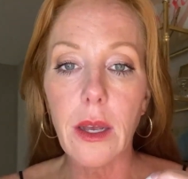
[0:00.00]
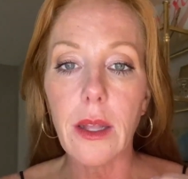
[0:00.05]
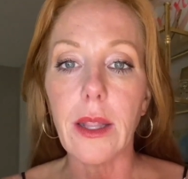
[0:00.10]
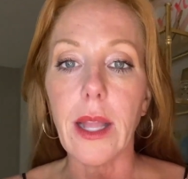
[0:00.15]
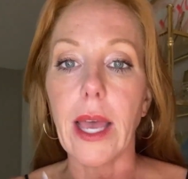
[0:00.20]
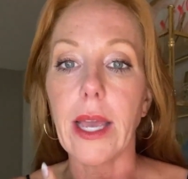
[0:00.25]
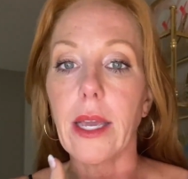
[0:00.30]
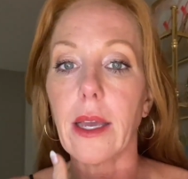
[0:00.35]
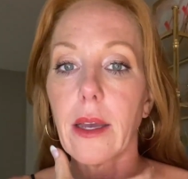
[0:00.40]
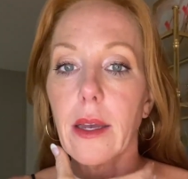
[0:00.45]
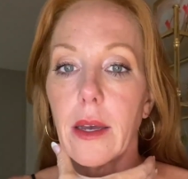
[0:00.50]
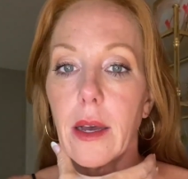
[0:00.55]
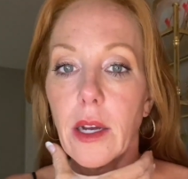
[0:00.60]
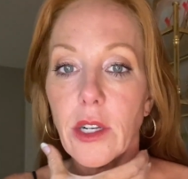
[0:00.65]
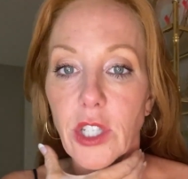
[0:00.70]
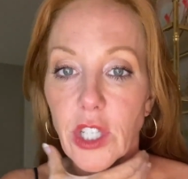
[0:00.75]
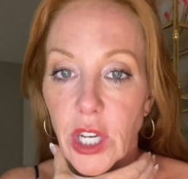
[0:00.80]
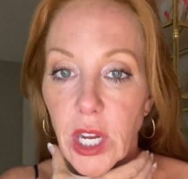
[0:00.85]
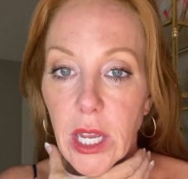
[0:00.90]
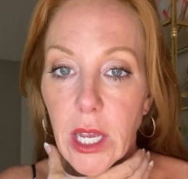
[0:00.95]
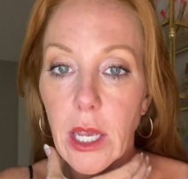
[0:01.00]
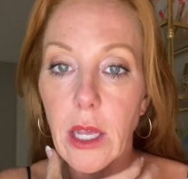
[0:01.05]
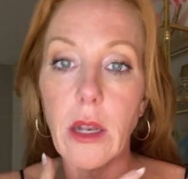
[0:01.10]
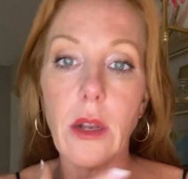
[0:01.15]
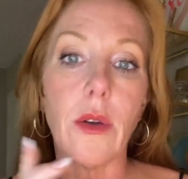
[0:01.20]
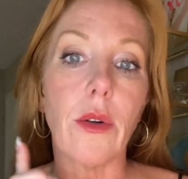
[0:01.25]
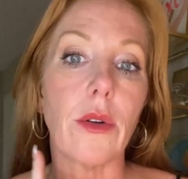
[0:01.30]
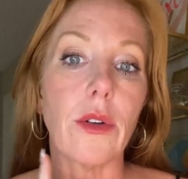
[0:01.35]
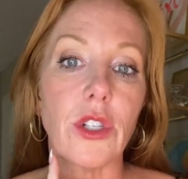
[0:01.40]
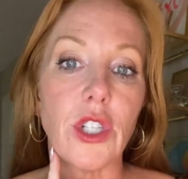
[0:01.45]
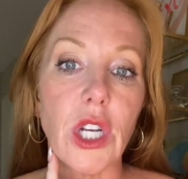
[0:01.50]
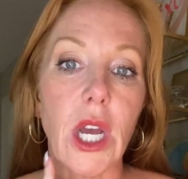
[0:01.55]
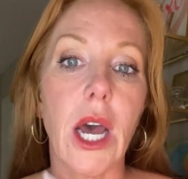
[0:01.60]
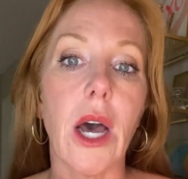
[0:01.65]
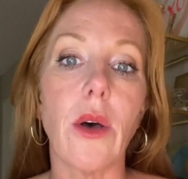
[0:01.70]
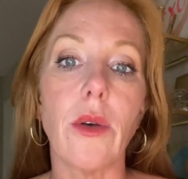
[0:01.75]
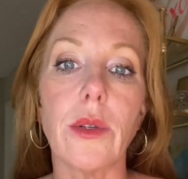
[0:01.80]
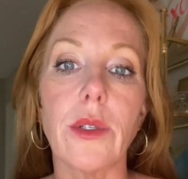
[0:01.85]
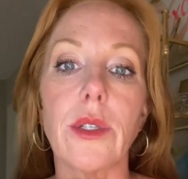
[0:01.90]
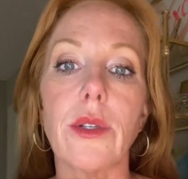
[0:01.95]
like a chin,
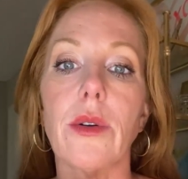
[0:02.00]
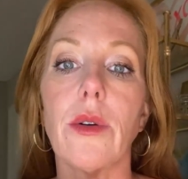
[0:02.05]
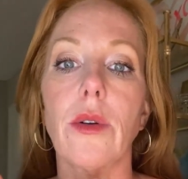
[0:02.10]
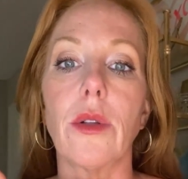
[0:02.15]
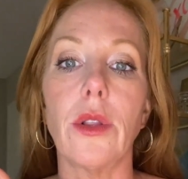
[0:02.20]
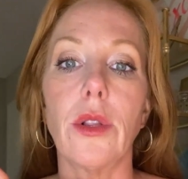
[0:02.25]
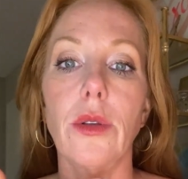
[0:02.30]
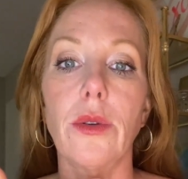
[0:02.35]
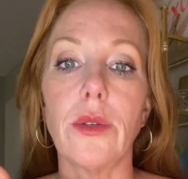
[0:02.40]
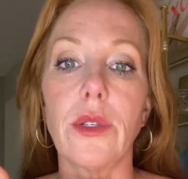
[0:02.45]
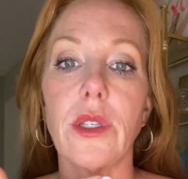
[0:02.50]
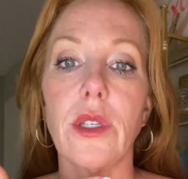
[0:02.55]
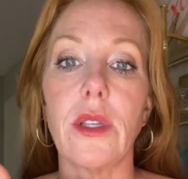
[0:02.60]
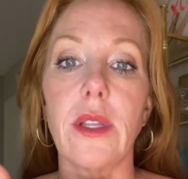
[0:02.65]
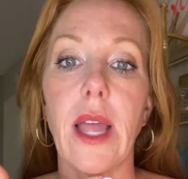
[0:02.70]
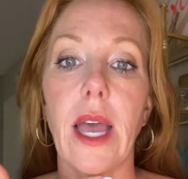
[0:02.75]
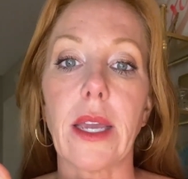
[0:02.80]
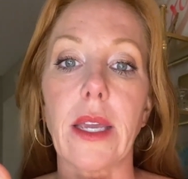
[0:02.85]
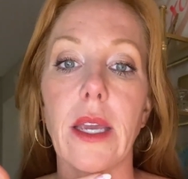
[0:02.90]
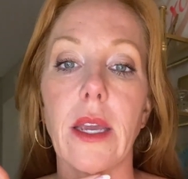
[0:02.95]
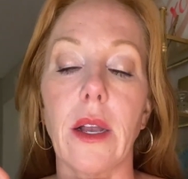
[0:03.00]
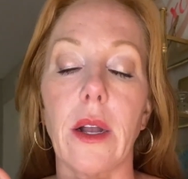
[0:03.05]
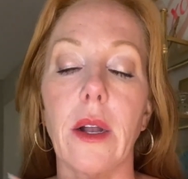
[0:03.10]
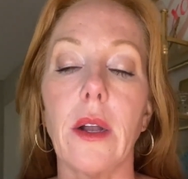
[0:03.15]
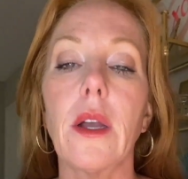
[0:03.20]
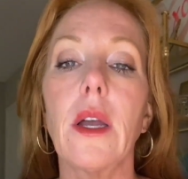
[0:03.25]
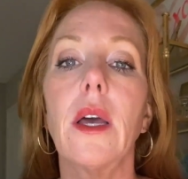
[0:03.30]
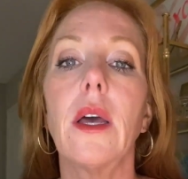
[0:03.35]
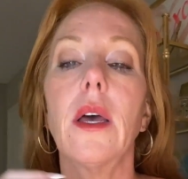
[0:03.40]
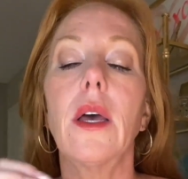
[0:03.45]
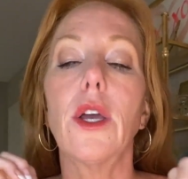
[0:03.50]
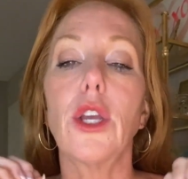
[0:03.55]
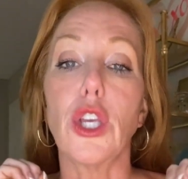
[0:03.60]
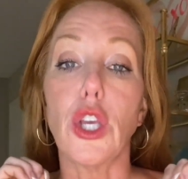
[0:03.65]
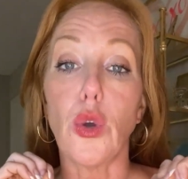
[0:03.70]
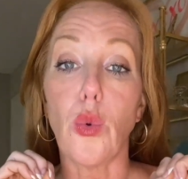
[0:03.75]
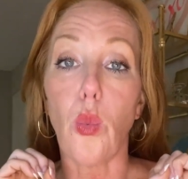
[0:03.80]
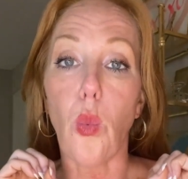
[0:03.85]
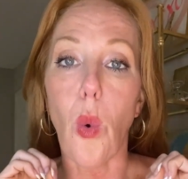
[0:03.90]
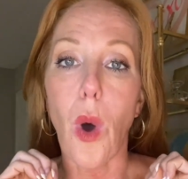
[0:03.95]
jowls, or loose neck here,
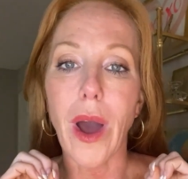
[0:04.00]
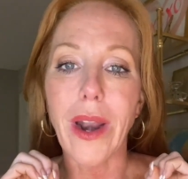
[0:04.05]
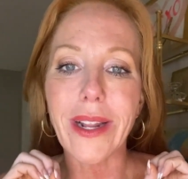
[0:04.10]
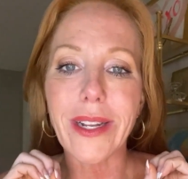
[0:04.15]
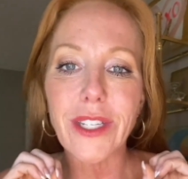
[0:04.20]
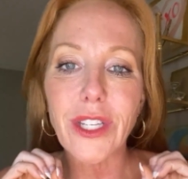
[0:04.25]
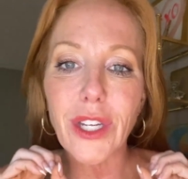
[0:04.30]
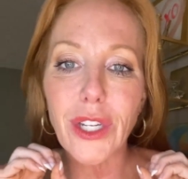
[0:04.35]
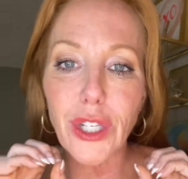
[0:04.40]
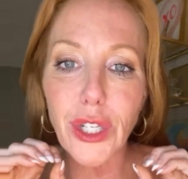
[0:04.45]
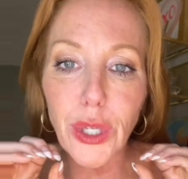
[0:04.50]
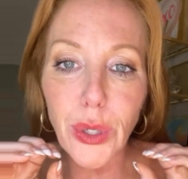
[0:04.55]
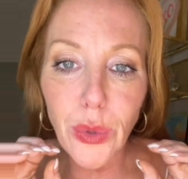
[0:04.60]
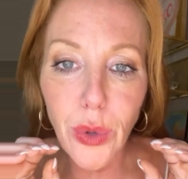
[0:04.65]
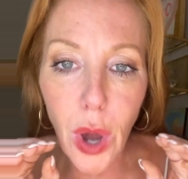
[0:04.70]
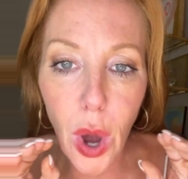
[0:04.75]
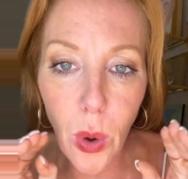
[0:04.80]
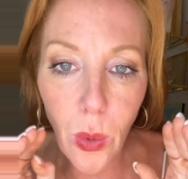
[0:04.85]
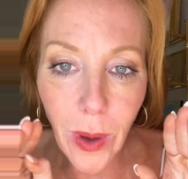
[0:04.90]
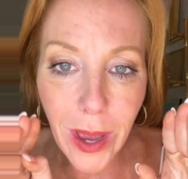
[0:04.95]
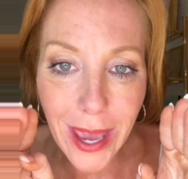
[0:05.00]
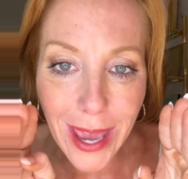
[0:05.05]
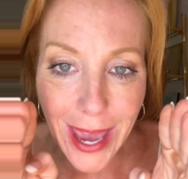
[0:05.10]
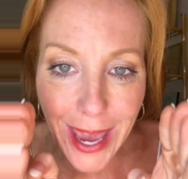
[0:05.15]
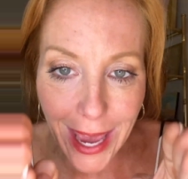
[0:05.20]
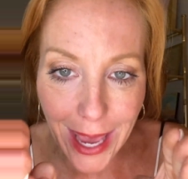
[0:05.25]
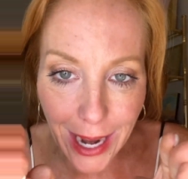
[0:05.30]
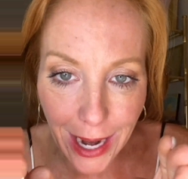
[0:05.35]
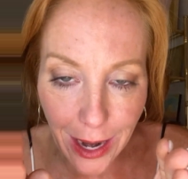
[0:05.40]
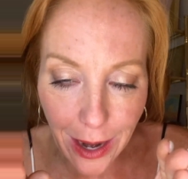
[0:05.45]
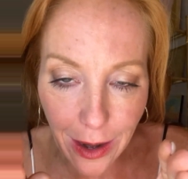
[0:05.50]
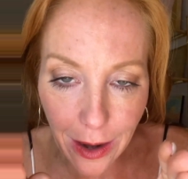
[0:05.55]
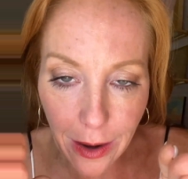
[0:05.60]
you want it to go in.